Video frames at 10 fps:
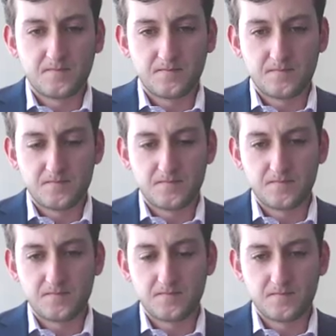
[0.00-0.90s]

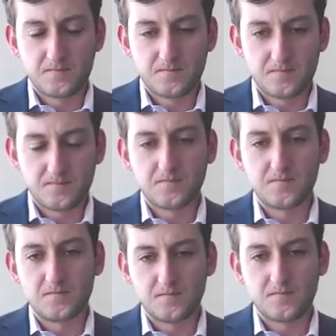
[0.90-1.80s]

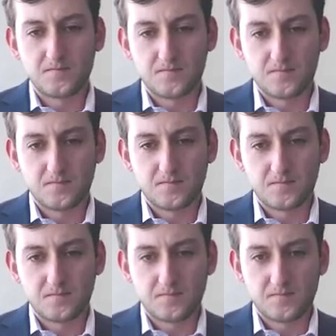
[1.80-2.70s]

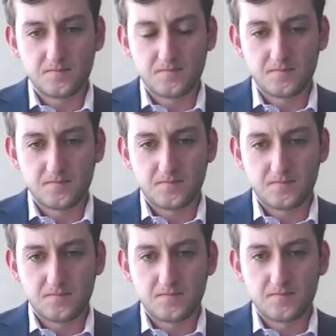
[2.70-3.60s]

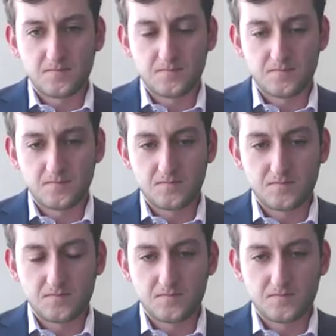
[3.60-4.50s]

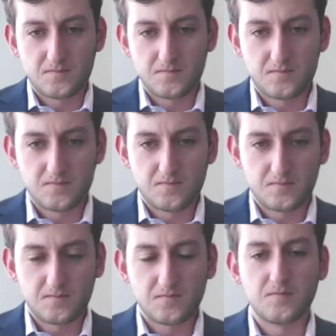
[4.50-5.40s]

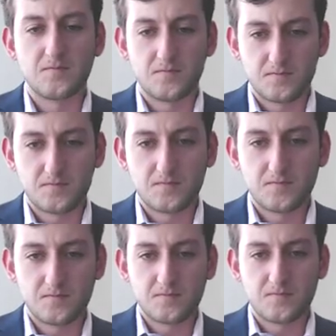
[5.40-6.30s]
The person shown says nothing.